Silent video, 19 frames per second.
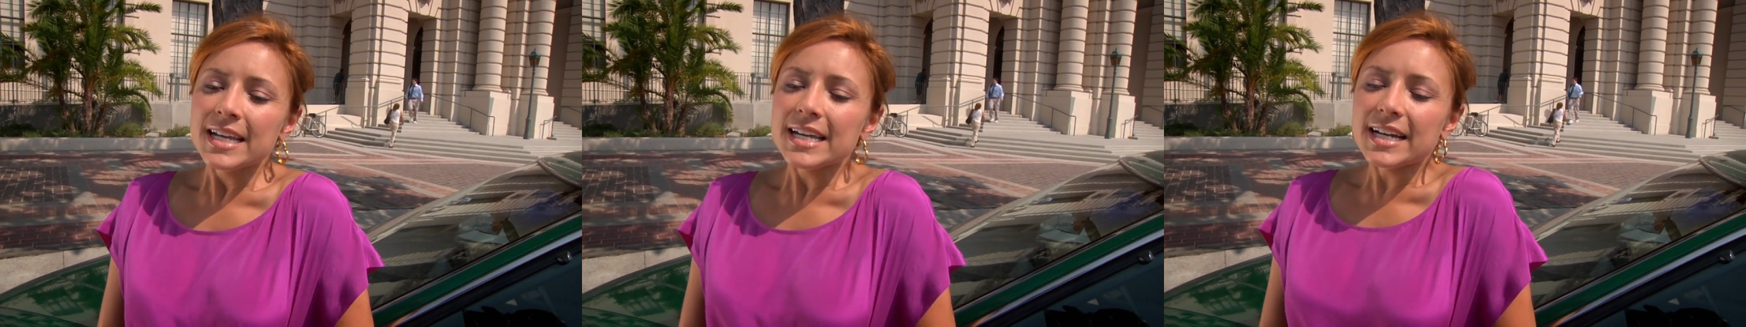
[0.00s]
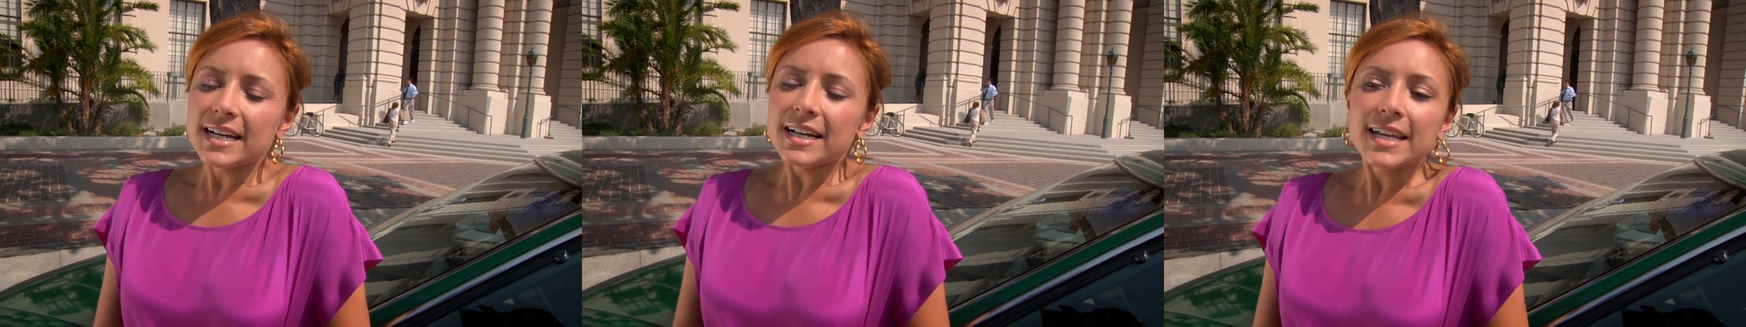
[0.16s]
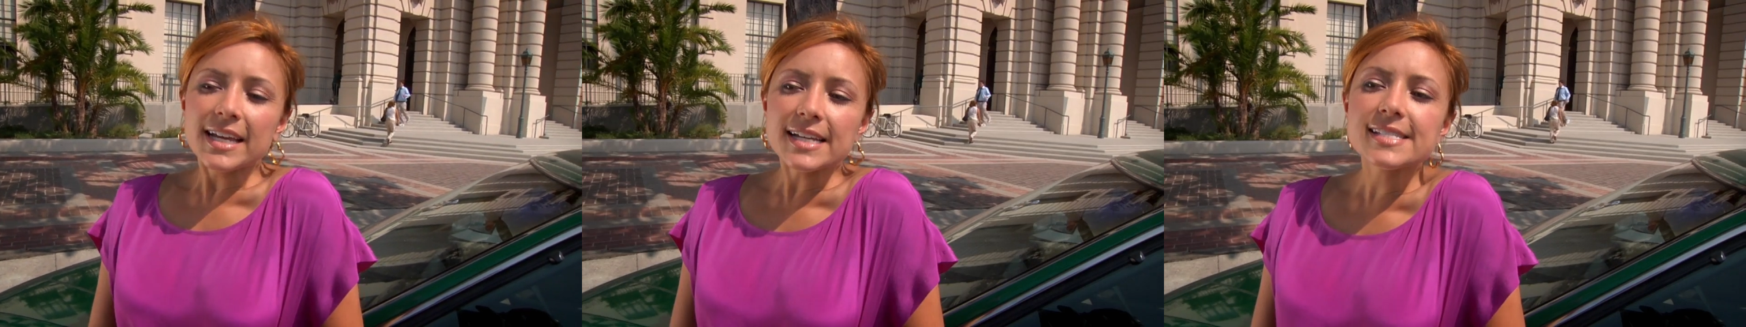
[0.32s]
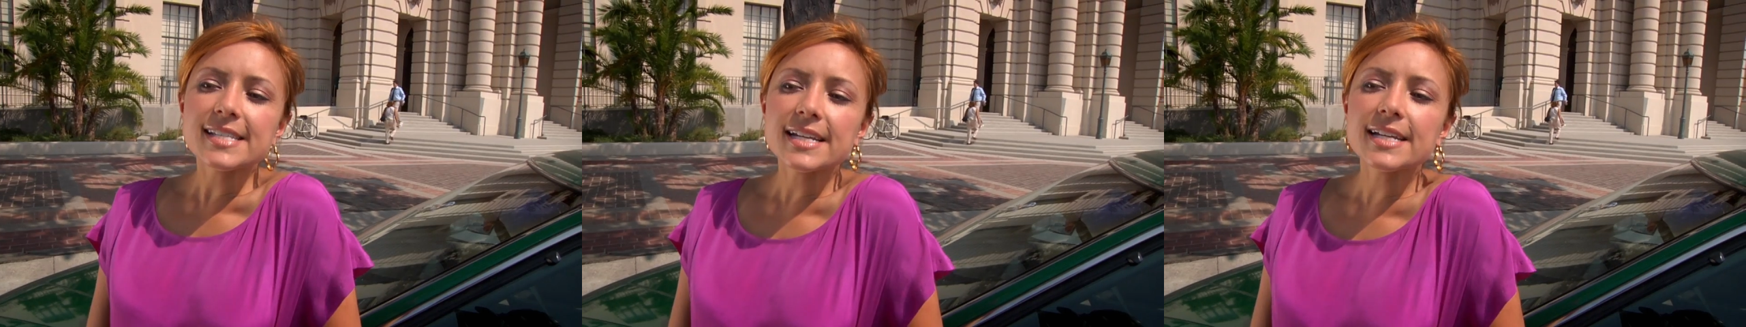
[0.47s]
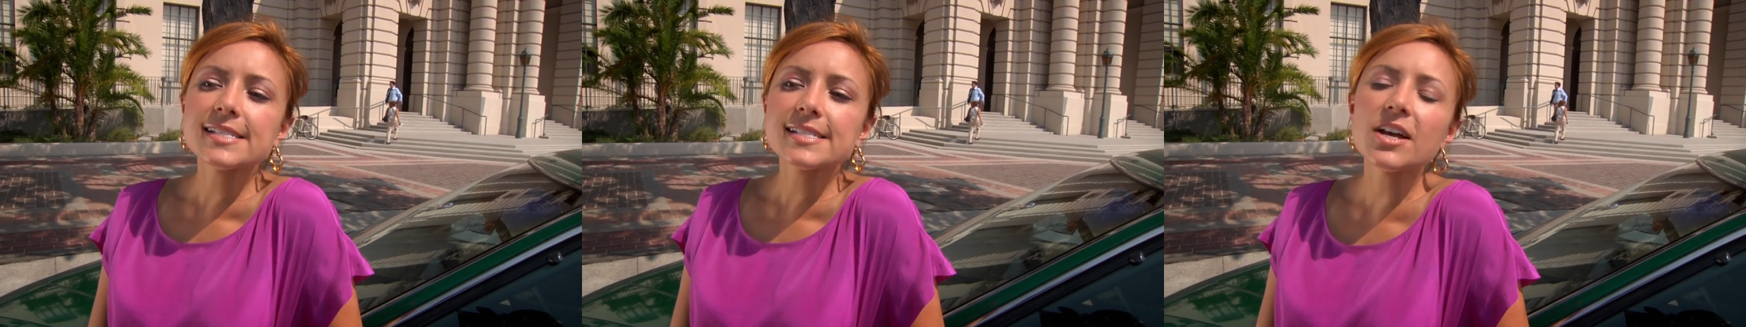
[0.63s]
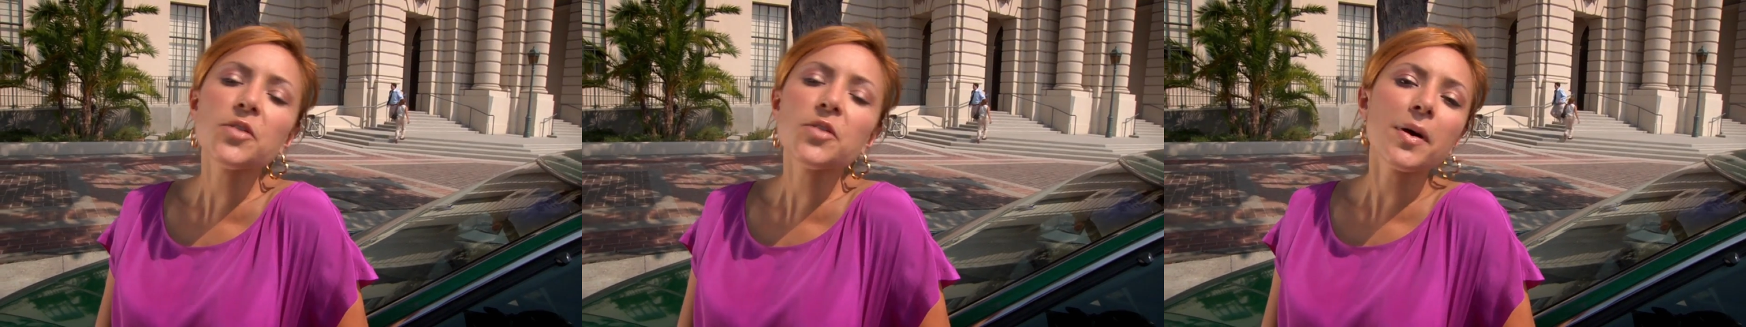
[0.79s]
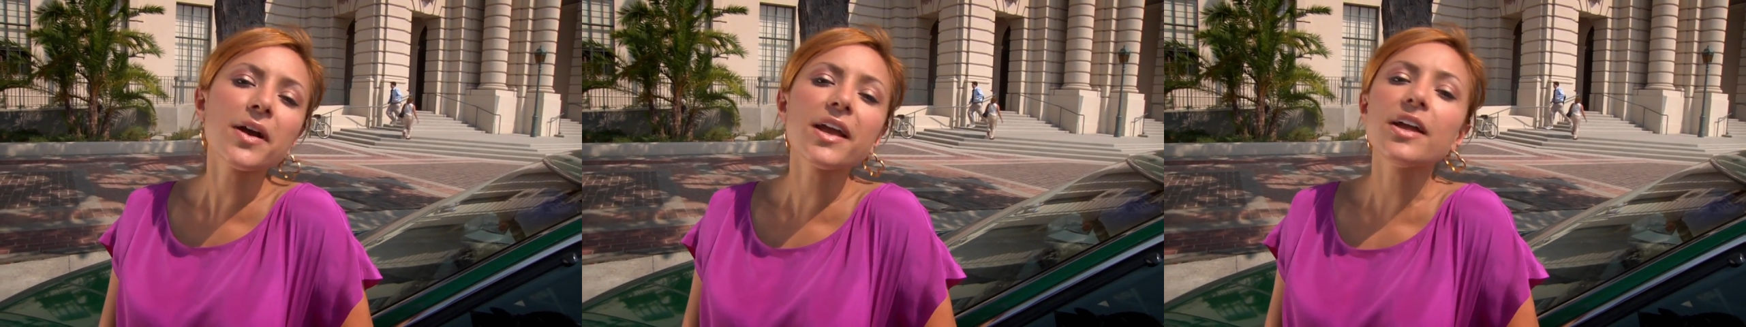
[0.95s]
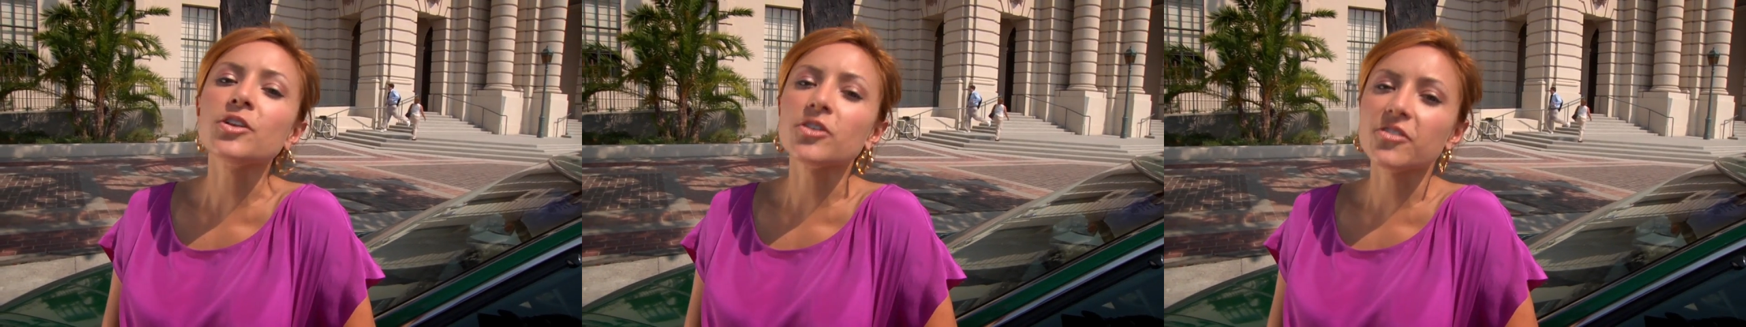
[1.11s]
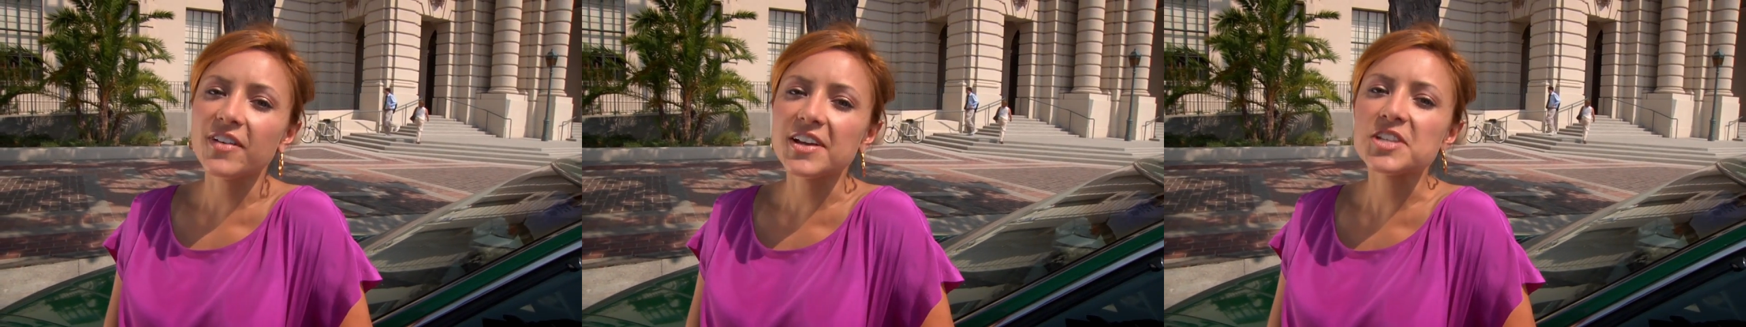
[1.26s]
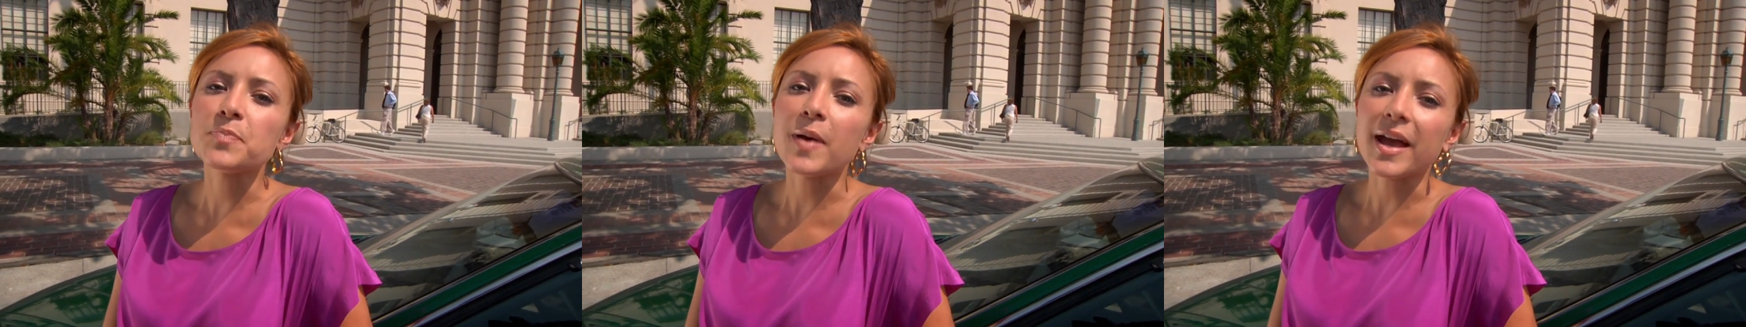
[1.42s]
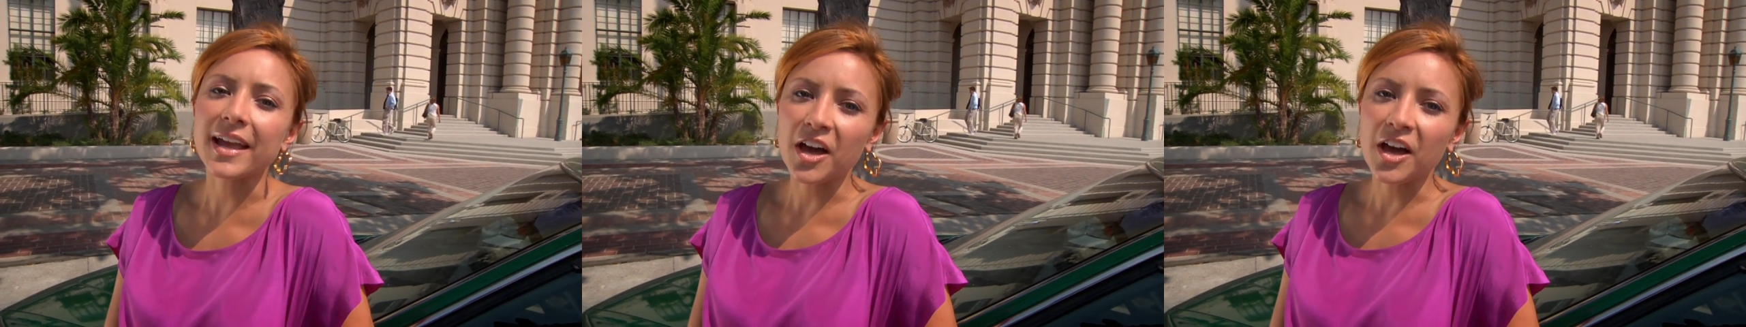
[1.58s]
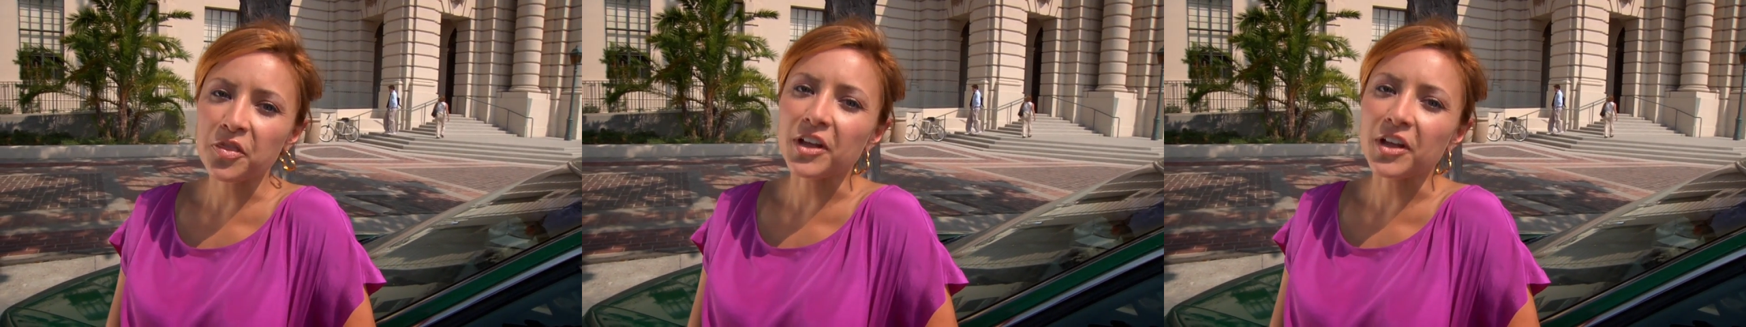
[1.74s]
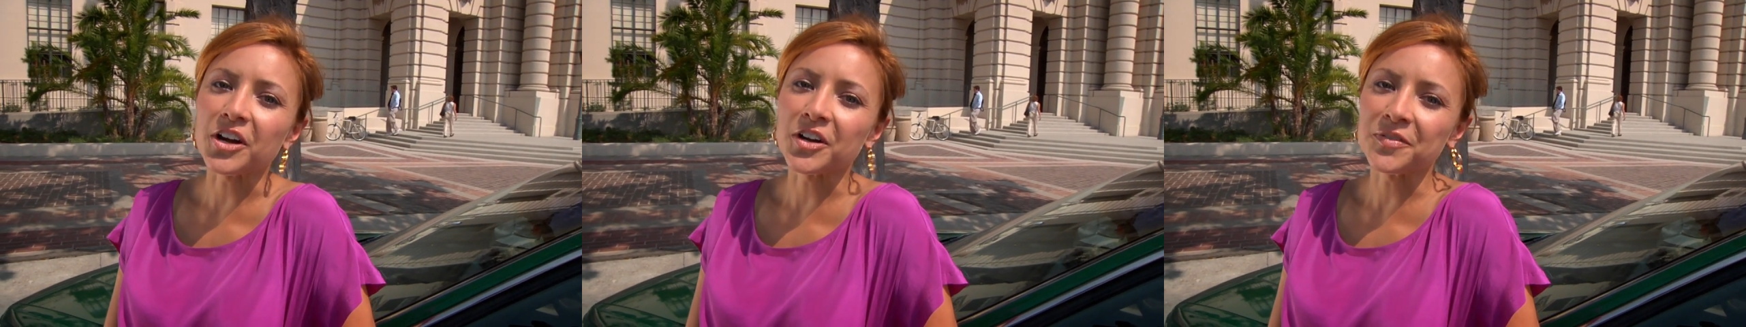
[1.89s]
Yeah, it's, it's all about getting your face back
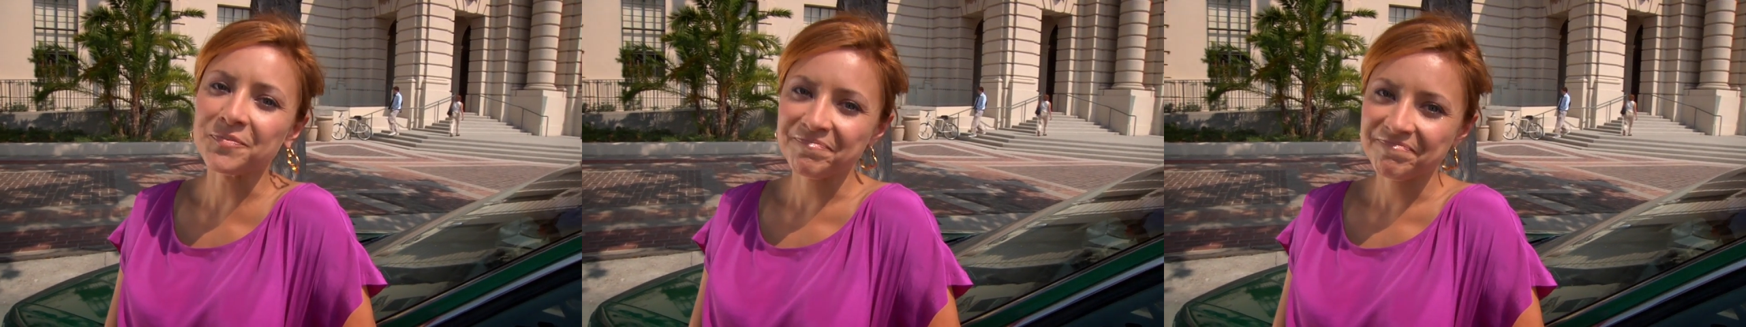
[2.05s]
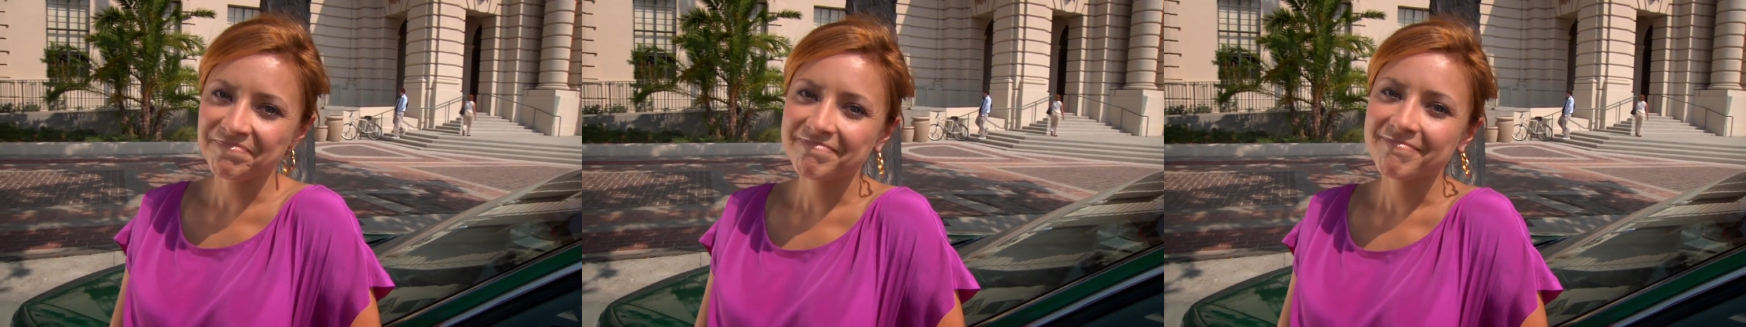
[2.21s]
out there.